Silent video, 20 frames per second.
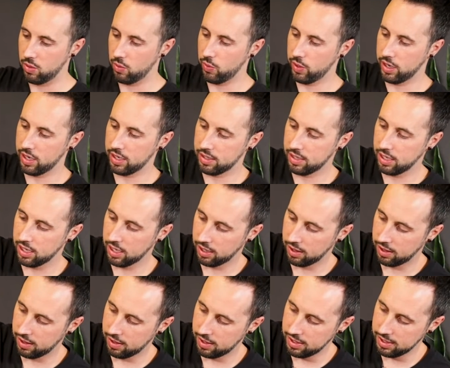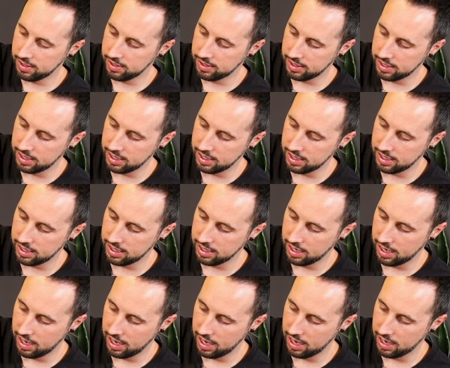We're gonna tuck this
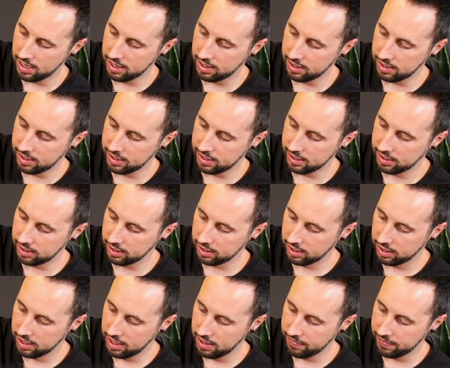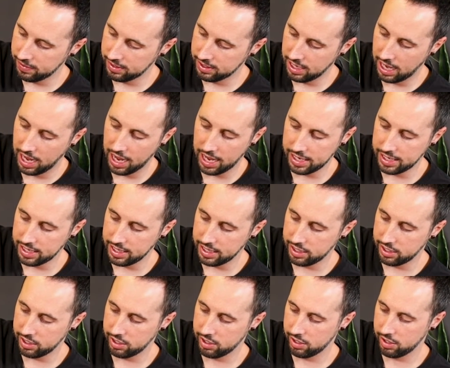in on the left side
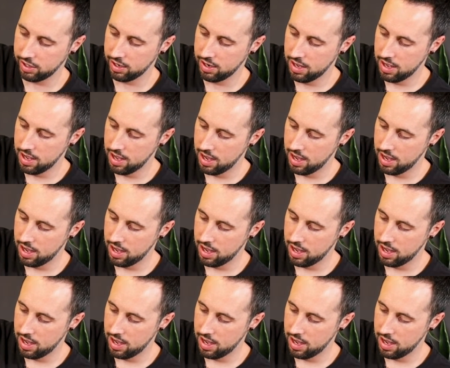here,